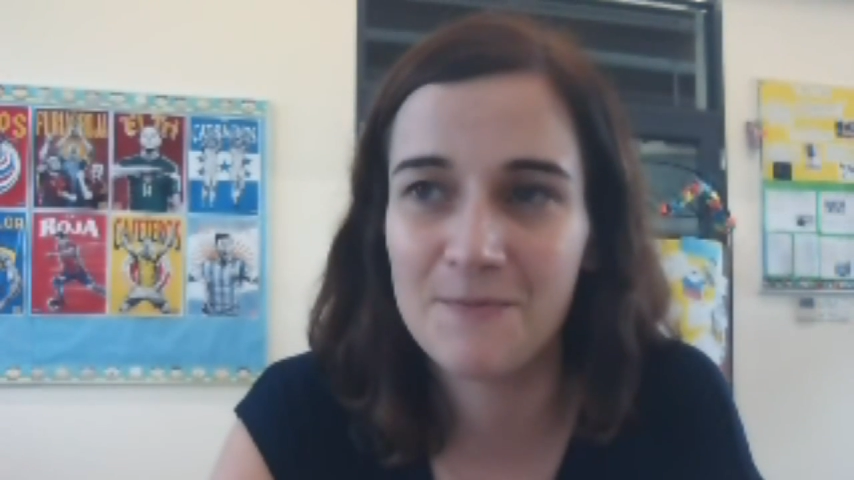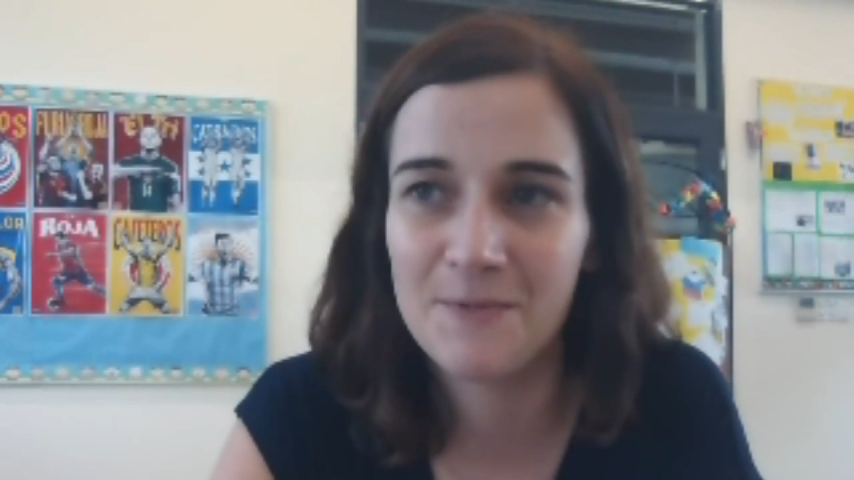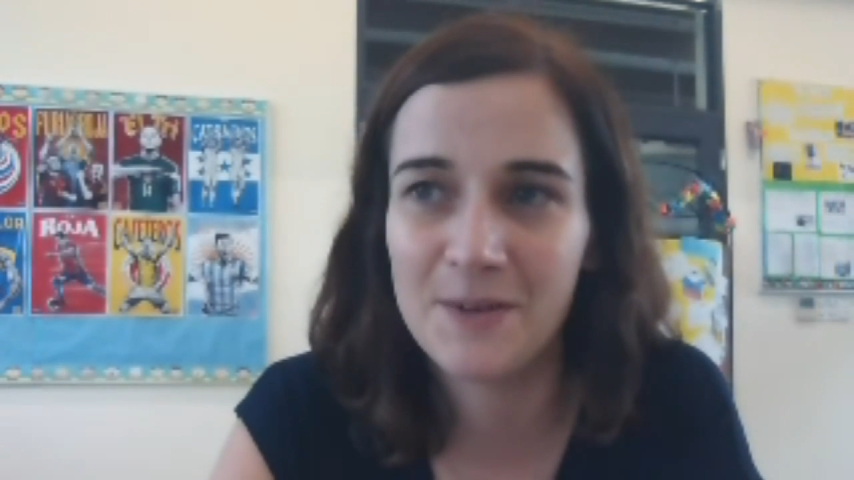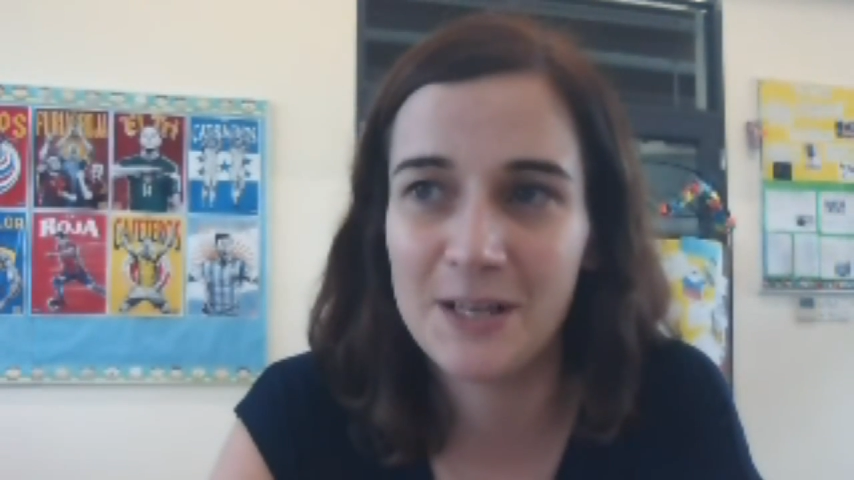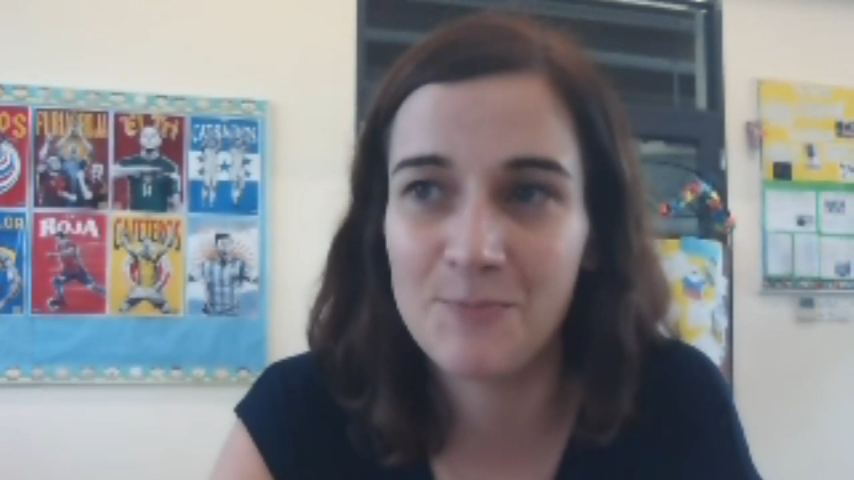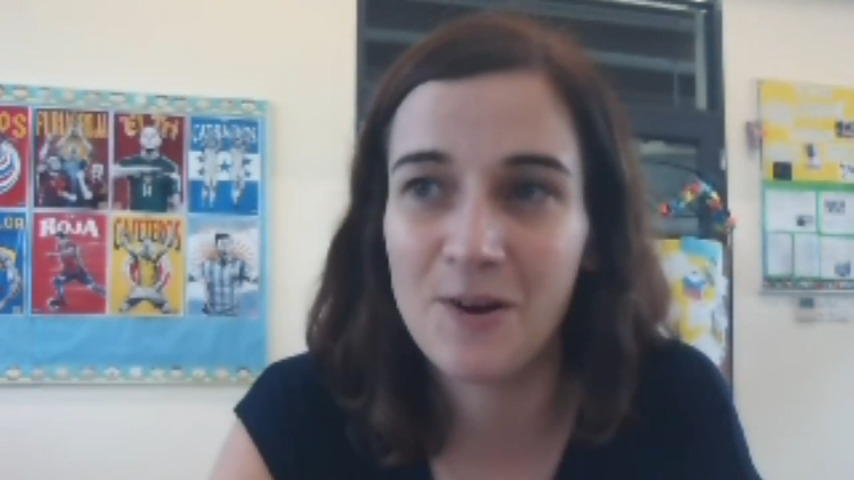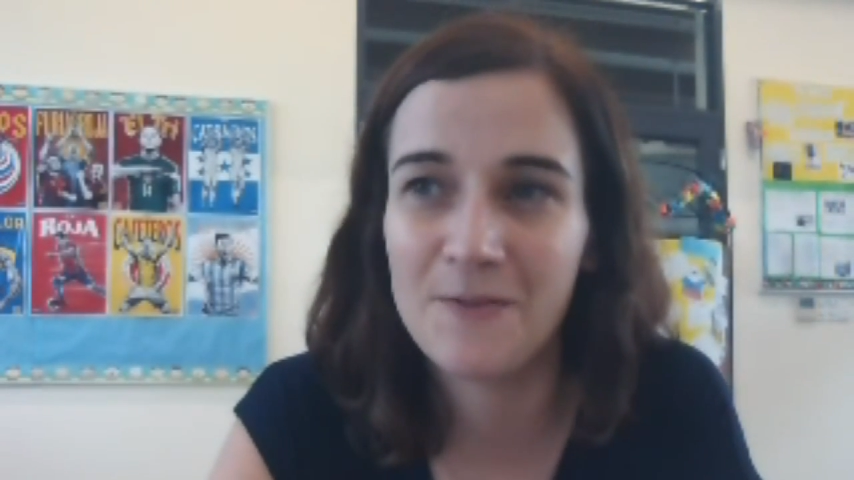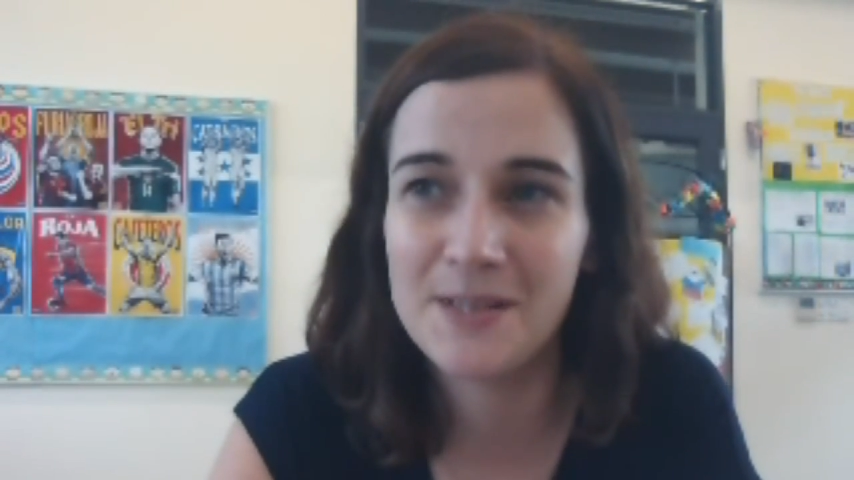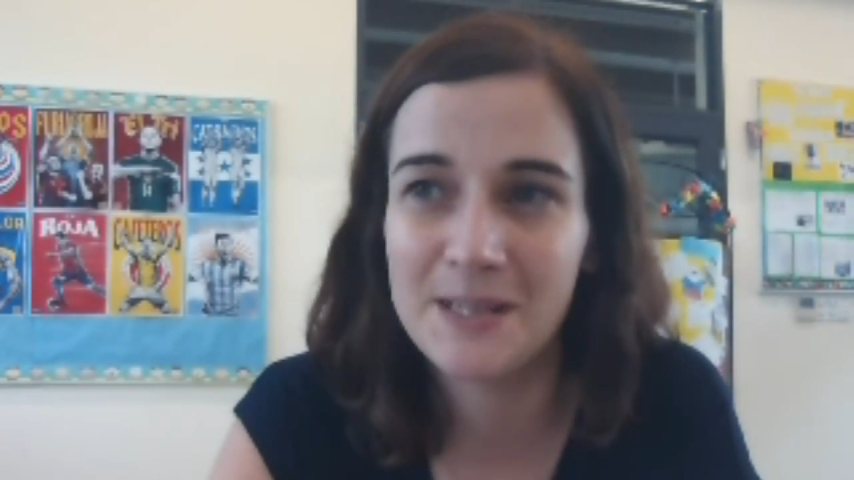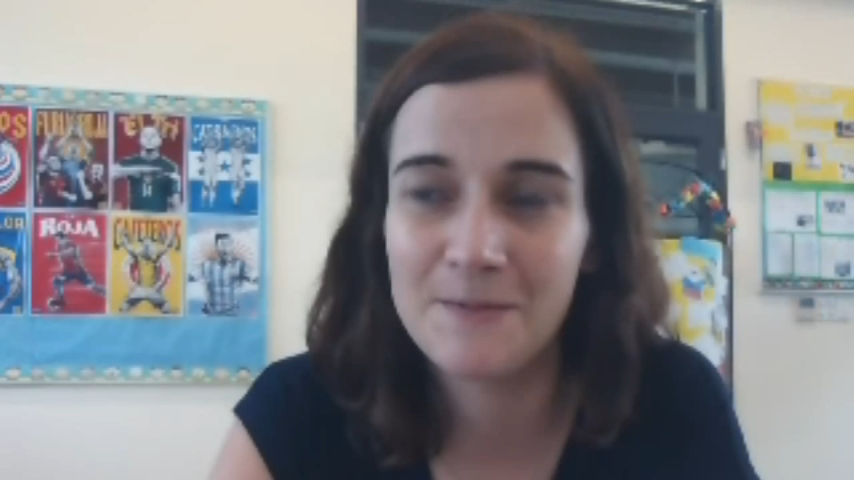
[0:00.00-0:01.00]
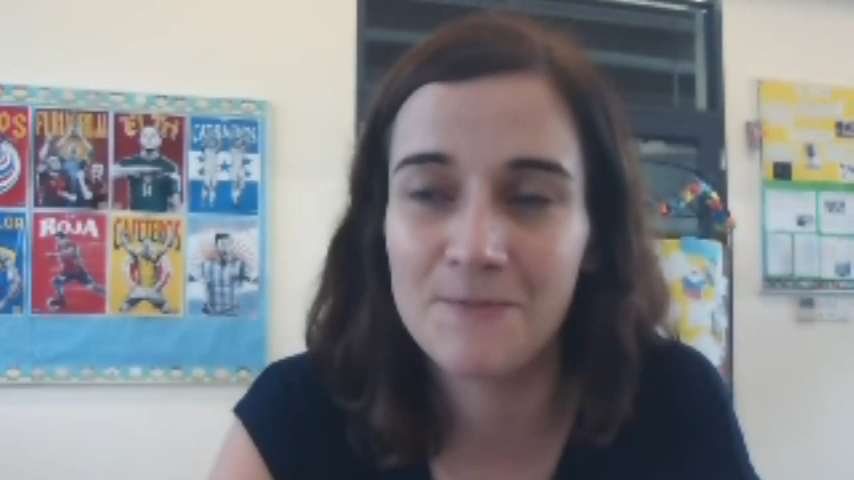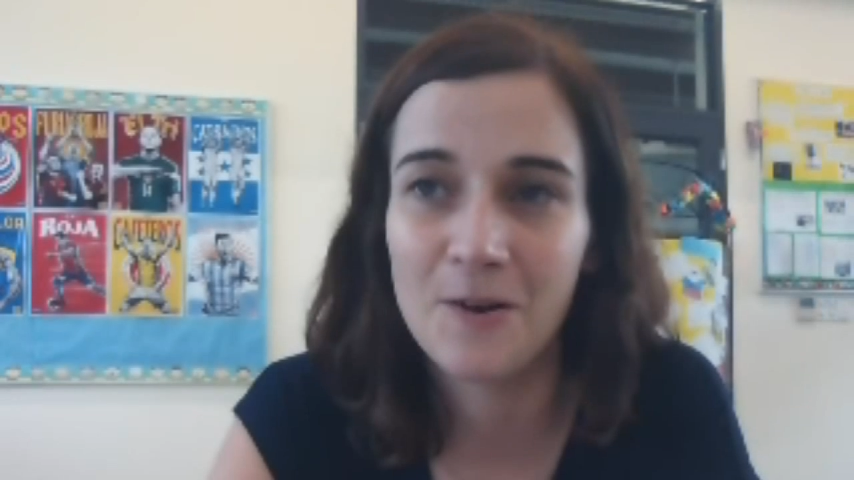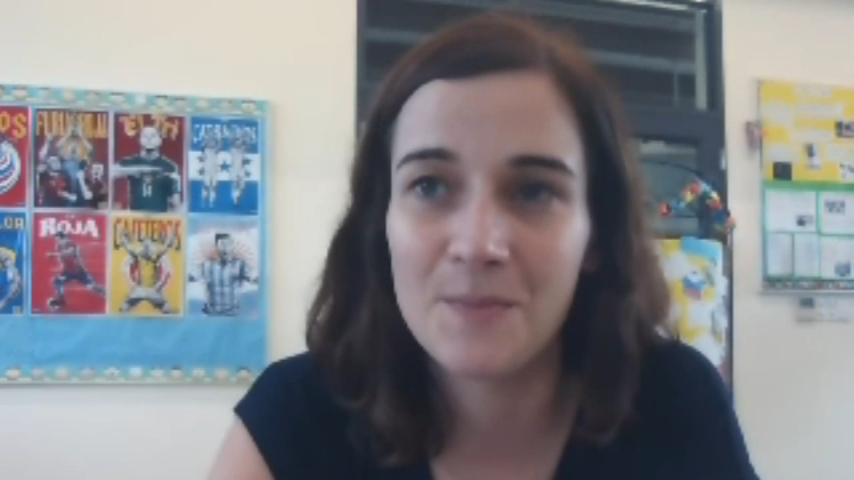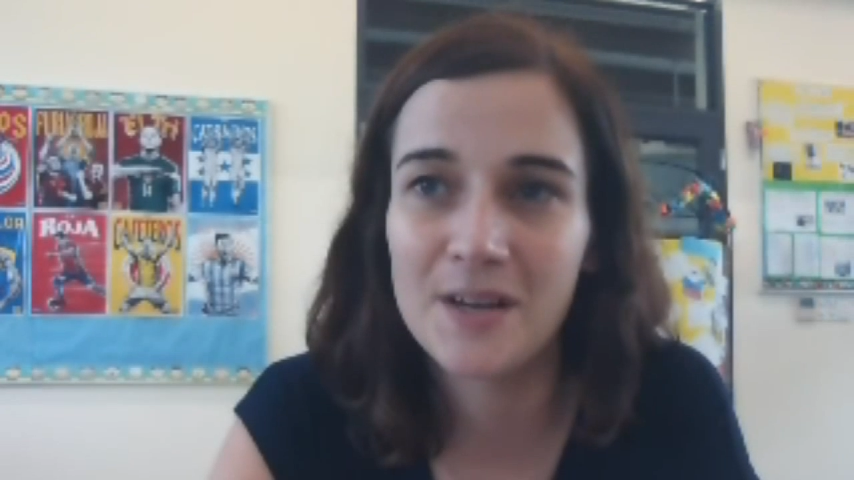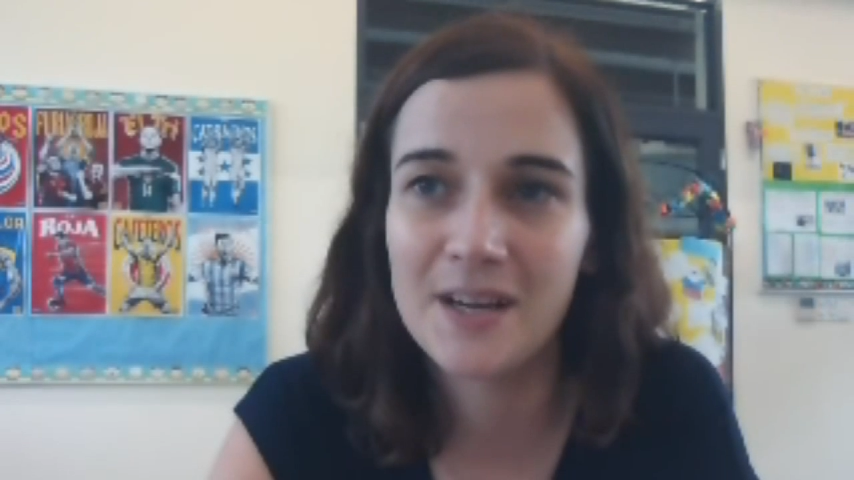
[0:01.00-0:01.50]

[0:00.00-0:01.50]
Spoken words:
really profited from,